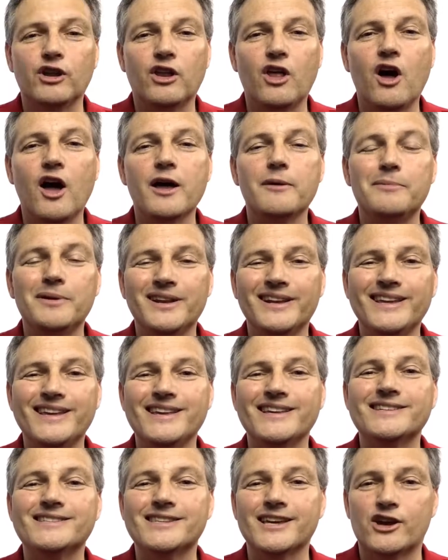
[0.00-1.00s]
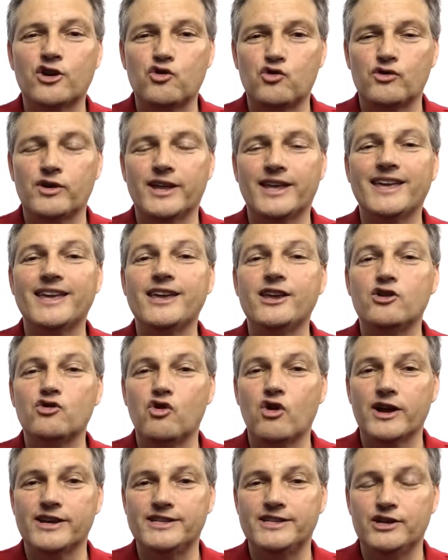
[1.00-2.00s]
reliability is the key
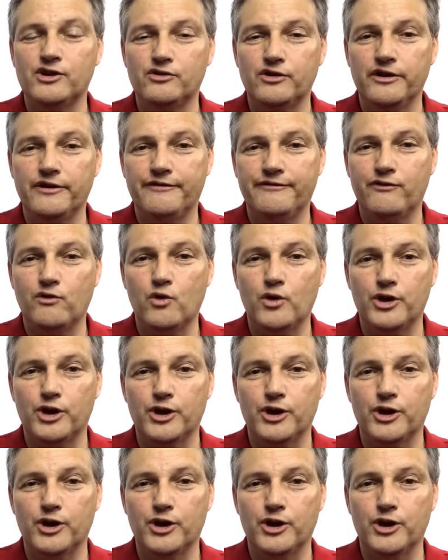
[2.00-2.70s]
criteria for